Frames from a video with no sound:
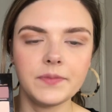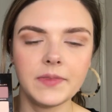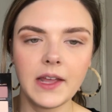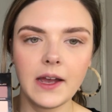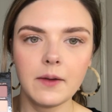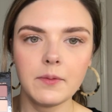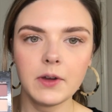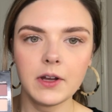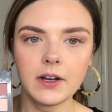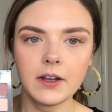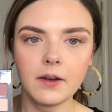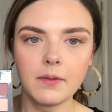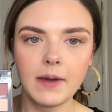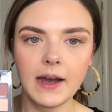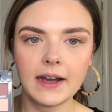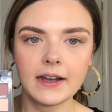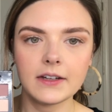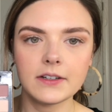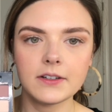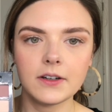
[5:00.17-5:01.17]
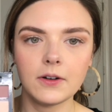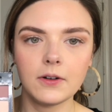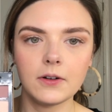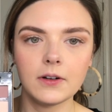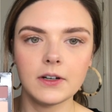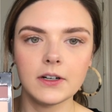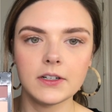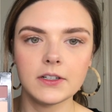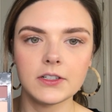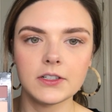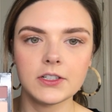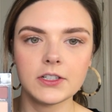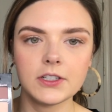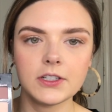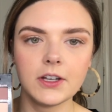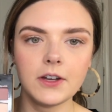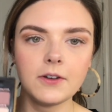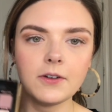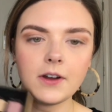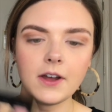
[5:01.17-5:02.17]
Now I'm gonna go back into orange
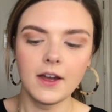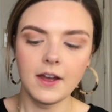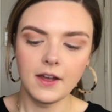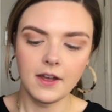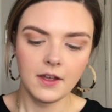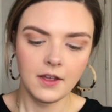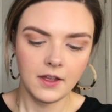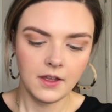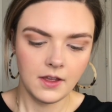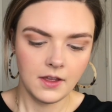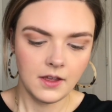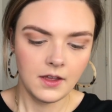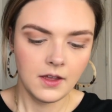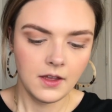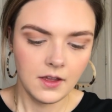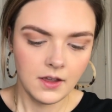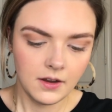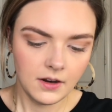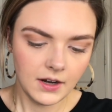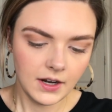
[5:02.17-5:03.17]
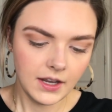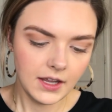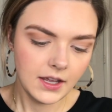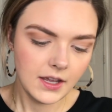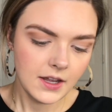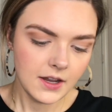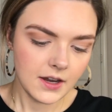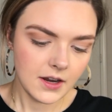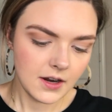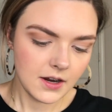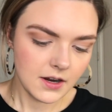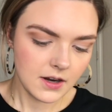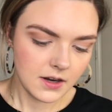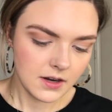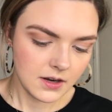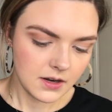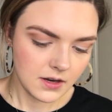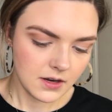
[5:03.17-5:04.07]
soda right here.